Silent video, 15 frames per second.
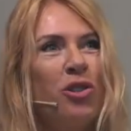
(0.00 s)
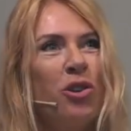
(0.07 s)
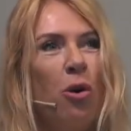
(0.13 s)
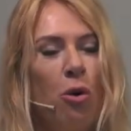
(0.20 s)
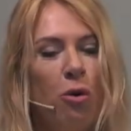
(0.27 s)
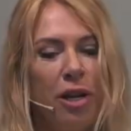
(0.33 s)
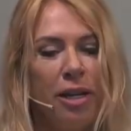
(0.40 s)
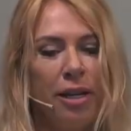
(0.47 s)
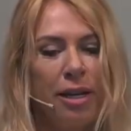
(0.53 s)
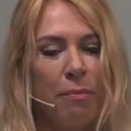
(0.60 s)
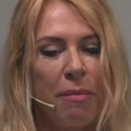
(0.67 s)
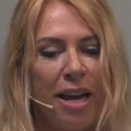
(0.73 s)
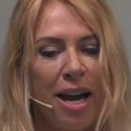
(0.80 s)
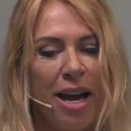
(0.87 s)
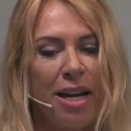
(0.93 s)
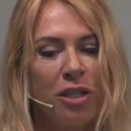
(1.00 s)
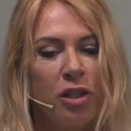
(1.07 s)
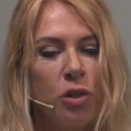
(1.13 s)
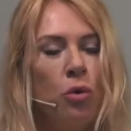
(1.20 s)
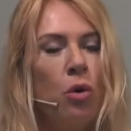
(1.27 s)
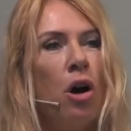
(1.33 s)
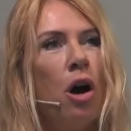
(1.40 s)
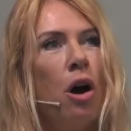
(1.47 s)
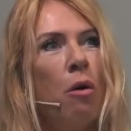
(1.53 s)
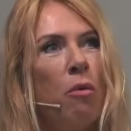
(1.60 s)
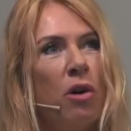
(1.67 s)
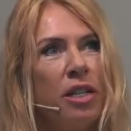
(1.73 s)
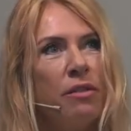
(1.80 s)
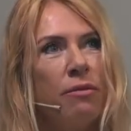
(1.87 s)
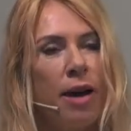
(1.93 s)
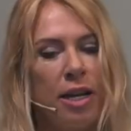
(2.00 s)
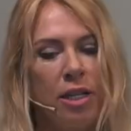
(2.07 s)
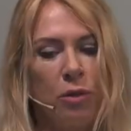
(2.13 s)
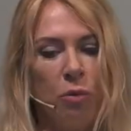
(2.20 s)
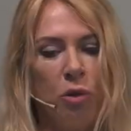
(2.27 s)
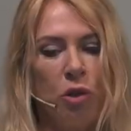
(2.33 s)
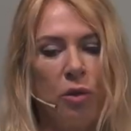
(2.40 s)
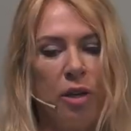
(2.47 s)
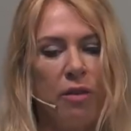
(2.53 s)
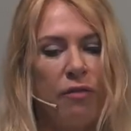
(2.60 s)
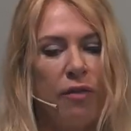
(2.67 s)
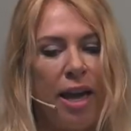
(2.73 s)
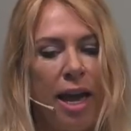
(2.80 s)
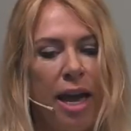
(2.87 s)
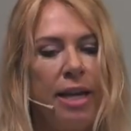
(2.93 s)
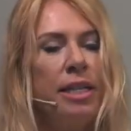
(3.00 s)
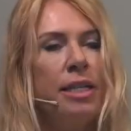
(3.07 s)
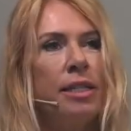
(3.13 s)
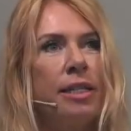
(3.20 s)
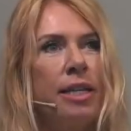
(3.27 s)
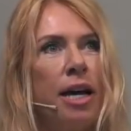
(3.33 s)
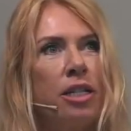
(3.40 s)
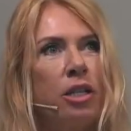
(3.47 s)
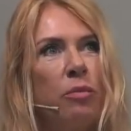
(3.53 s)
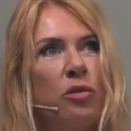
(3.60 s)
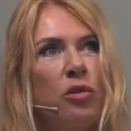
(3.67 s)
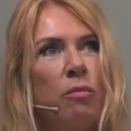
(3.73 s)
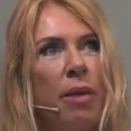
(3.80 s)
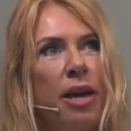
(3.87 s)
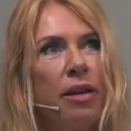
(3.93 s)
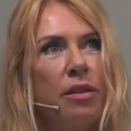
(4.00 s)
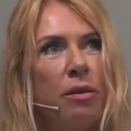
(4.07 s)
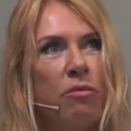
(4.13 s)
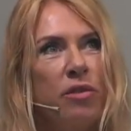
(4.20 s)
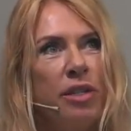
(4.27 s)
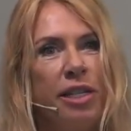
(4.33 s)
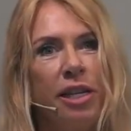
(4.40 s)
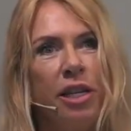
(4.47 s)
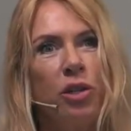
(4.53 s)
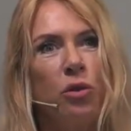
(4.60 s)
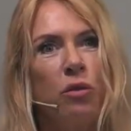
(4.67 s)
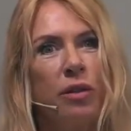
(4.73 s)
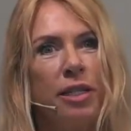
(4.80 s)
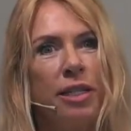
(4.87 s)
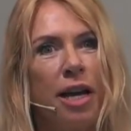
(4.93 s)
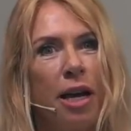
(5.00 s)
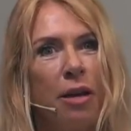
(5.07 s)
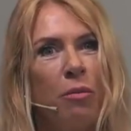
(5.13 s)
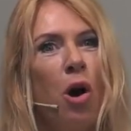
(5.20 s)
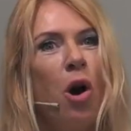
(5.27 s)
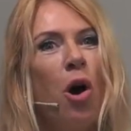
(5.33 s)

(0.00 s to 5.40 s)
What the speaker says: So Ole, may I ask you, what advice would you give any startup to make them resilient over time?